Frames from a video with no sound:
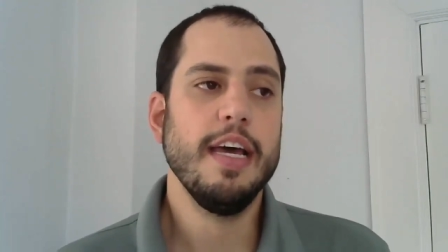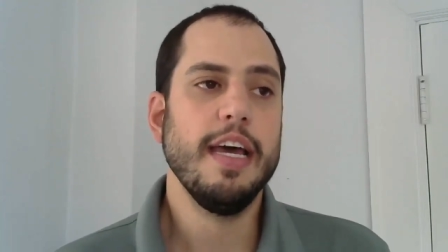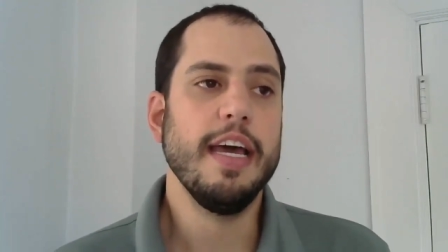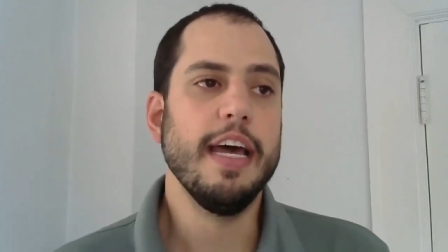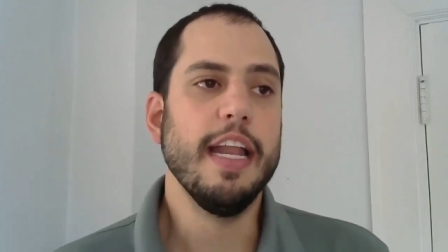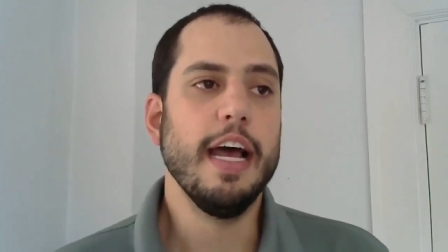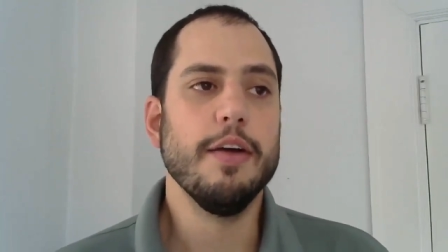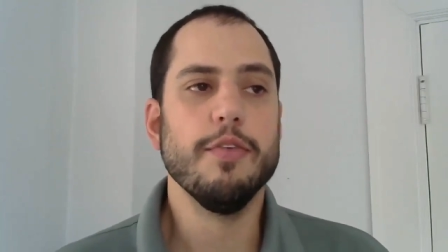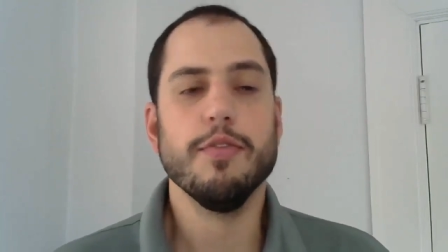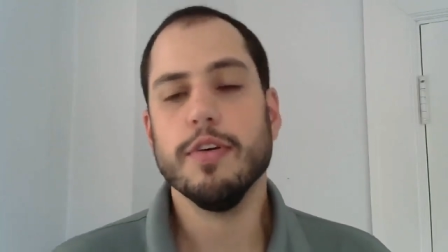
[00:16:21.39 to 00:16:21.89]

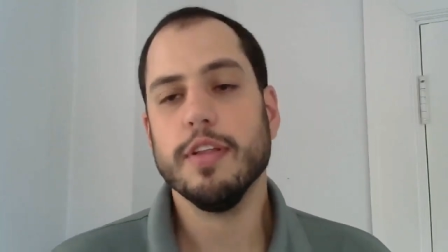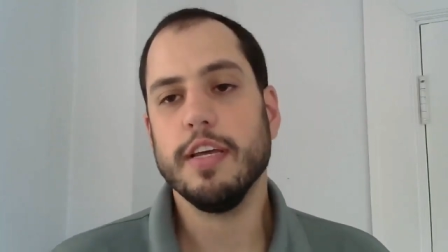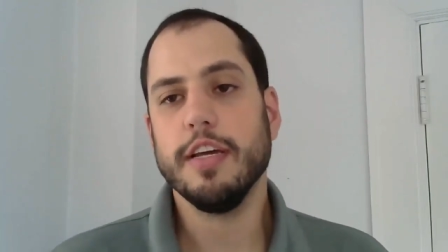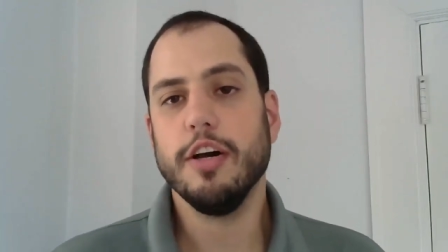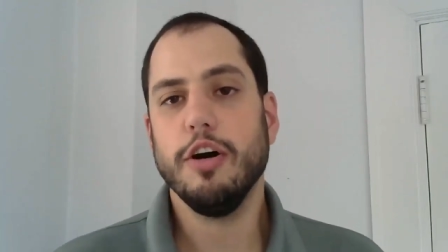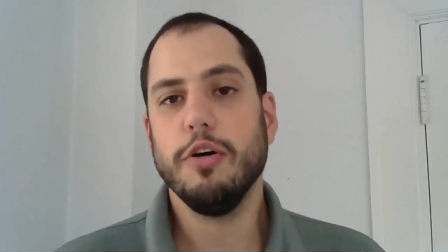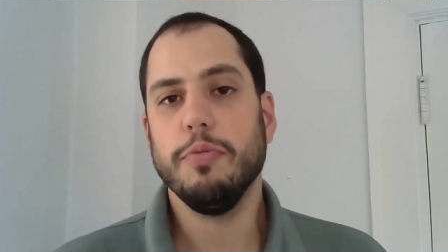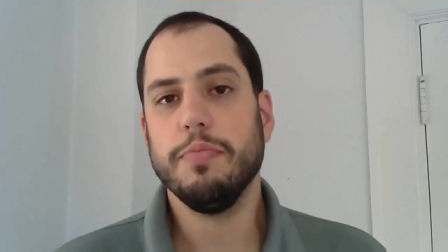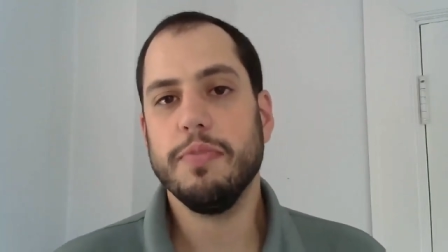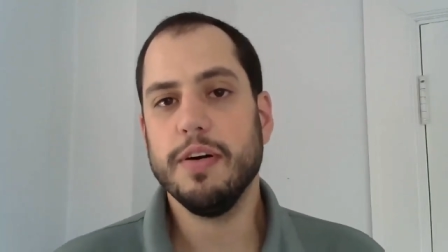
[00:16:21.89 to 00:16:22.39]
And I really
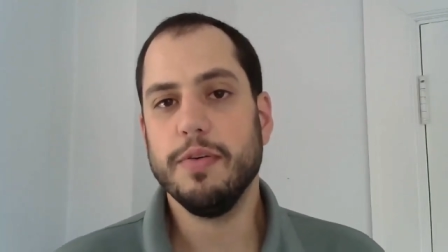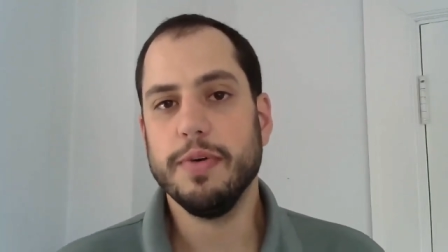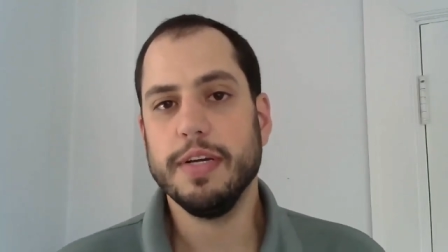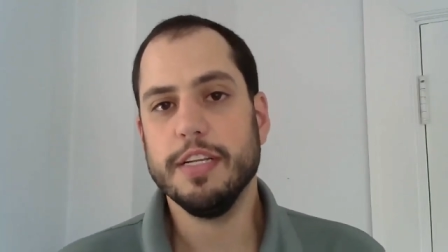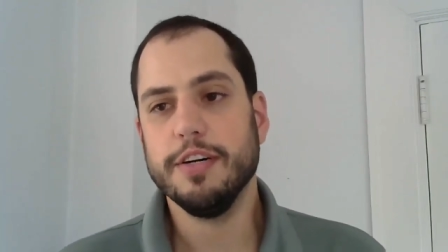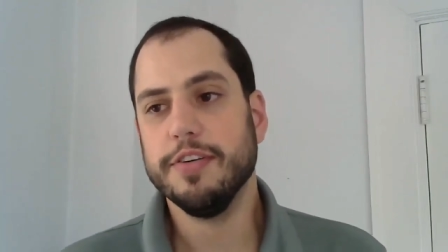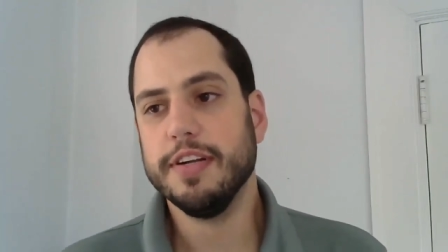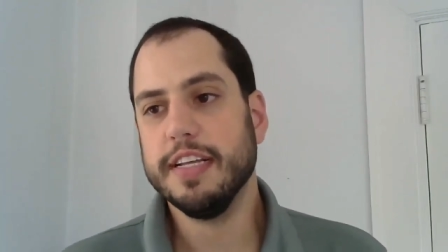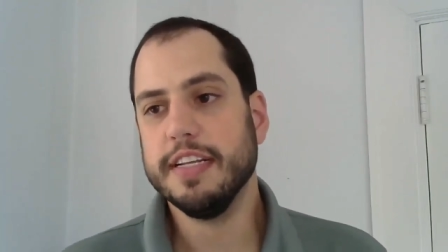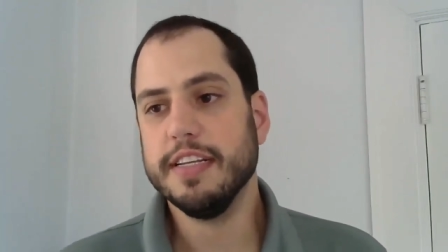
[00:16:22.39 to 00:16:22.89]
hope that we
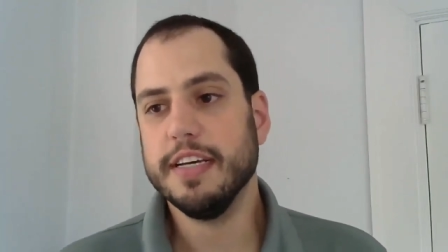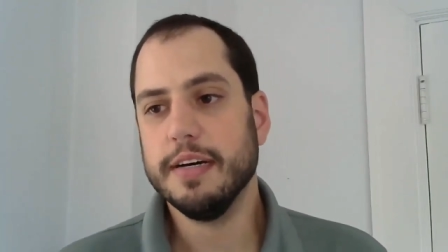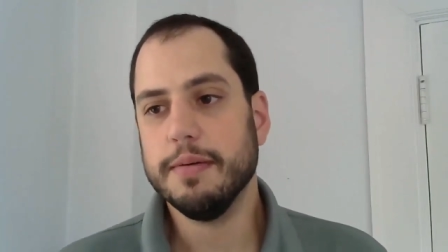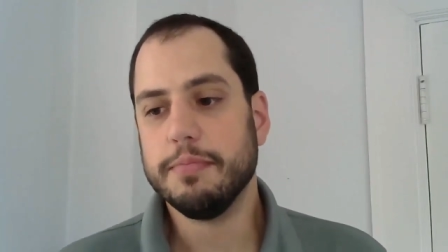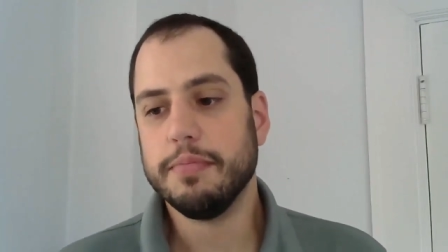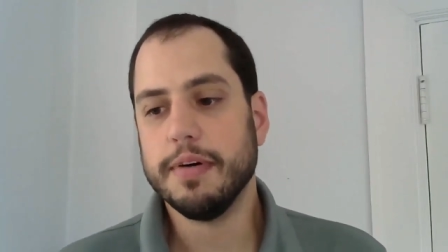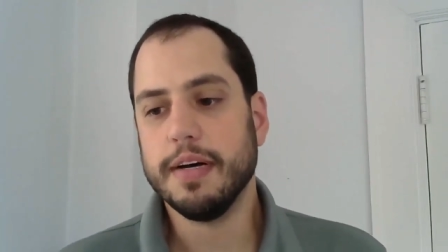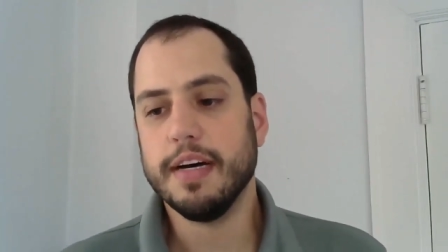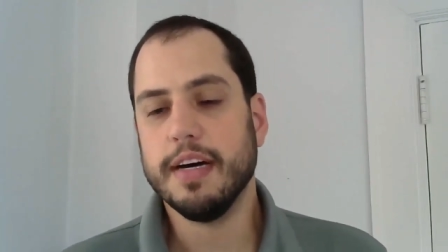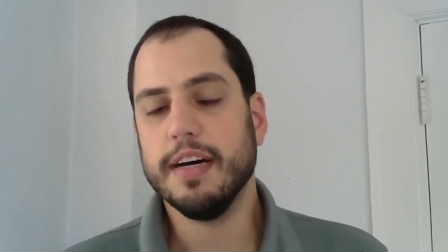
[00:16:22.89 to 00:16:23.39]
don't end up
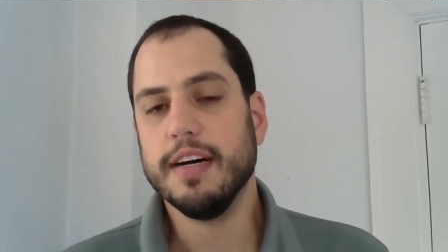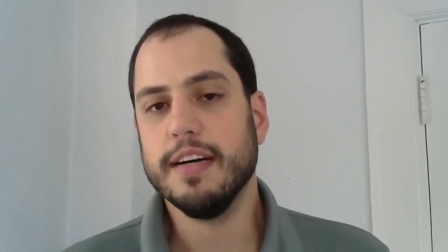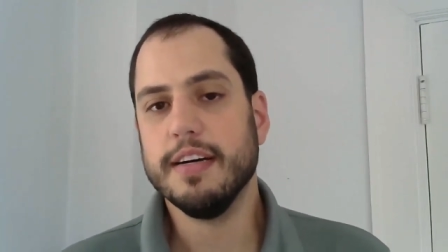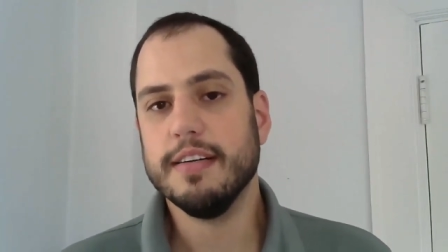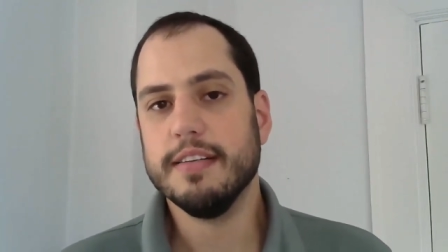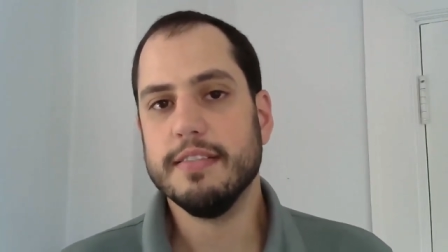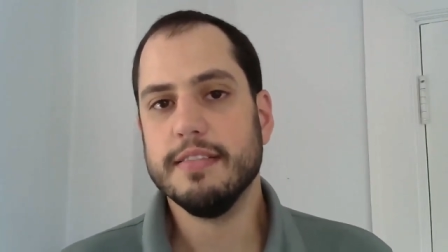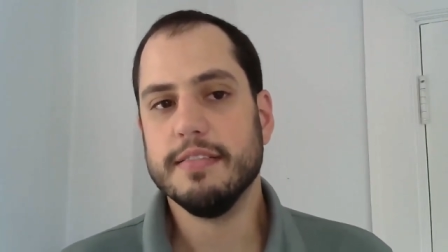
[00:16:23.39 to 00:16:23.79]
uh,